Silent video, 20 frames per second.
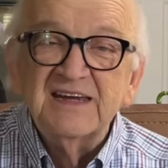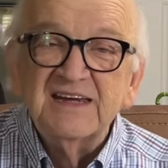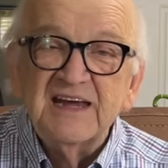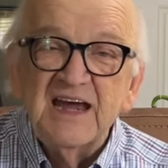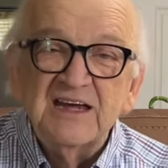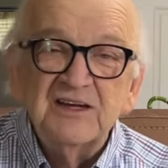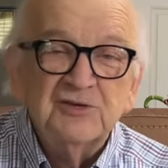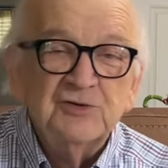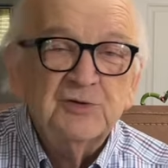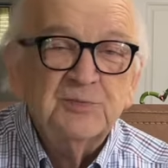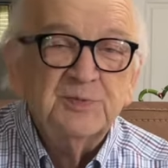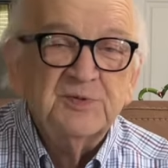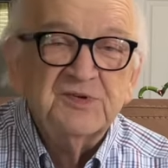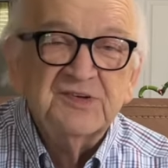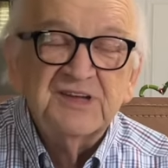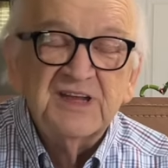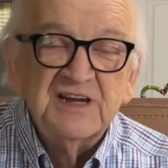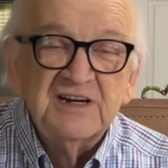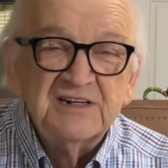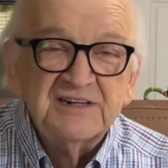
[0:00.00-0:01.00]
K.
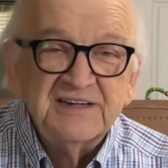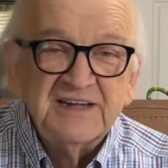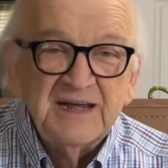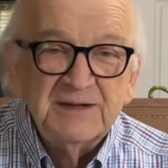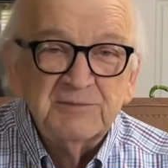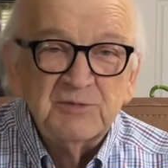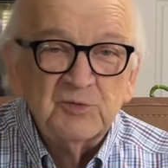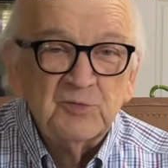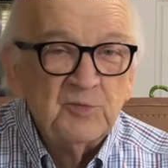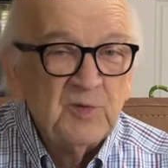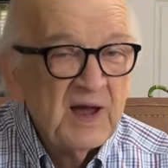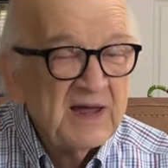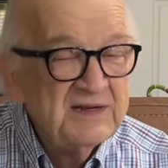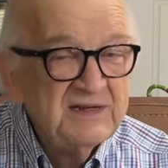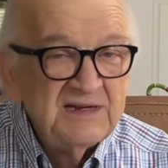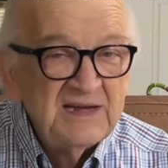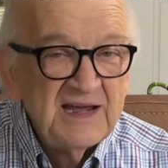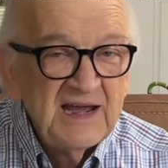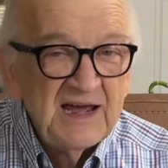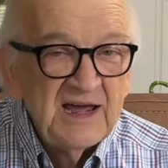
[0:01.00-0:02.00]
Cooper's Entertainment
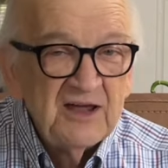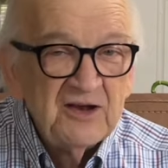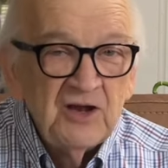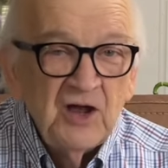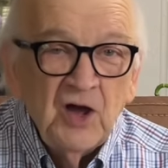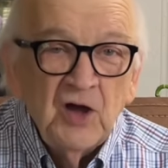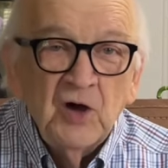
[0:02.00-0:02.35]
Rundown